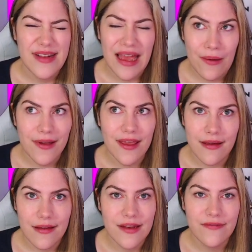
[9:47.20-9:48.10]
now I
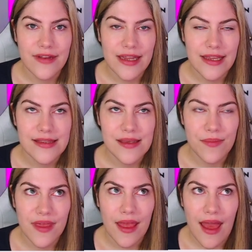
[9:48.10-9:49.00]
kind of need
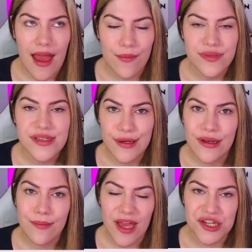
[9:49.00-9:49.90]
something
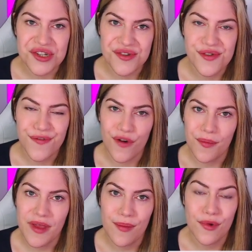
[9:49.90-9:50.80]
absolutely magical
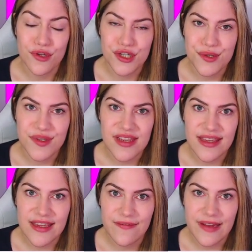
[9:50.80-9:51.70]
from him on Tuesday
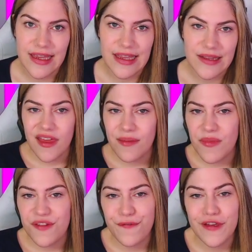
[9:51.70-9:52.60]
evening. In
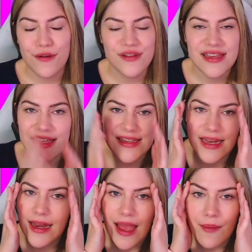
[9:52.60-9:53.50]
midfield, it
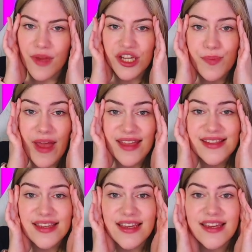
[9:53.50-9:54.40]
didn't get much
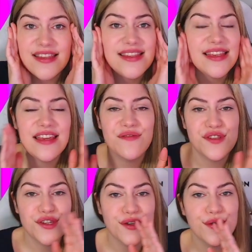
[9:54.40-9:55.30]
better. A sea of
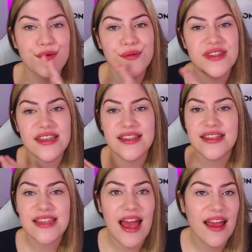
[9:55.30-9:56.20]
twos and
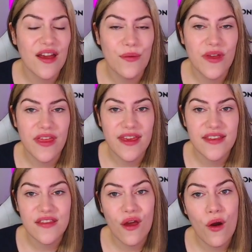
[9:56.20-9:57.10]
Saka with
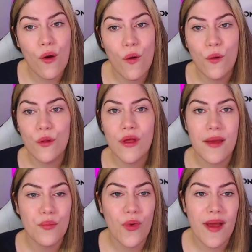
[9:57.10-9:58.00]
his goal
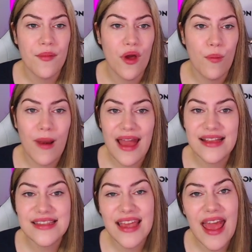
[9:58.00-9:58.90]
and Mbeumo
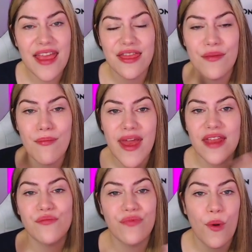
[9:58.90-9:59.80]
blanked again. The
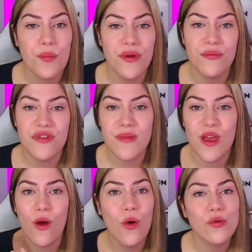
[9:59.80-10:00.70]
main problem with me
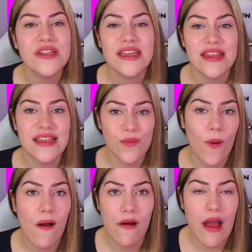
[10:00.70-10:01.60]
holding this
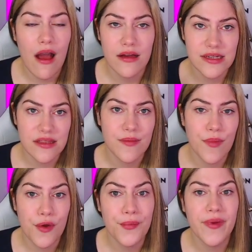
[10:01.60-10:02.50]
wild card at the
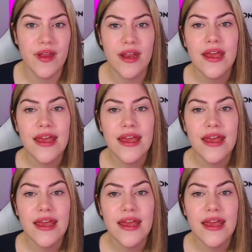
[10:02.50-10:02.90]
moment